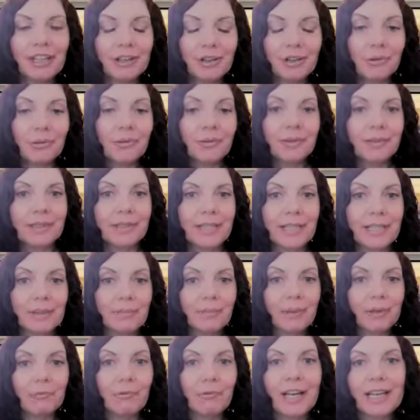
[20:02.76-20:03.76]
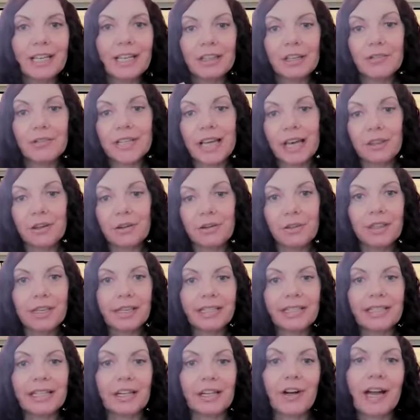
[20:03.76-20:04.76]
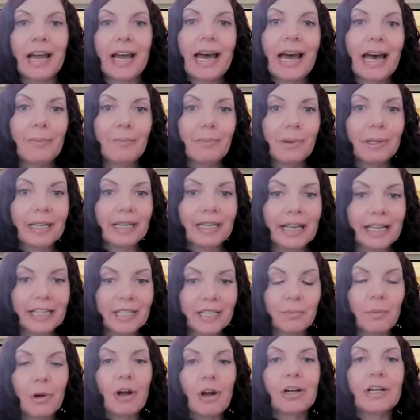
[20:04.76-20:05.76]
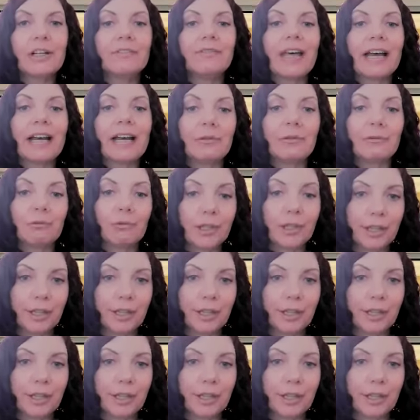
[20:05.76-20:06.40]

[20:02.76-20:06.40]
you know sleep and wake there's other things that are happening as part mm-hmm. of that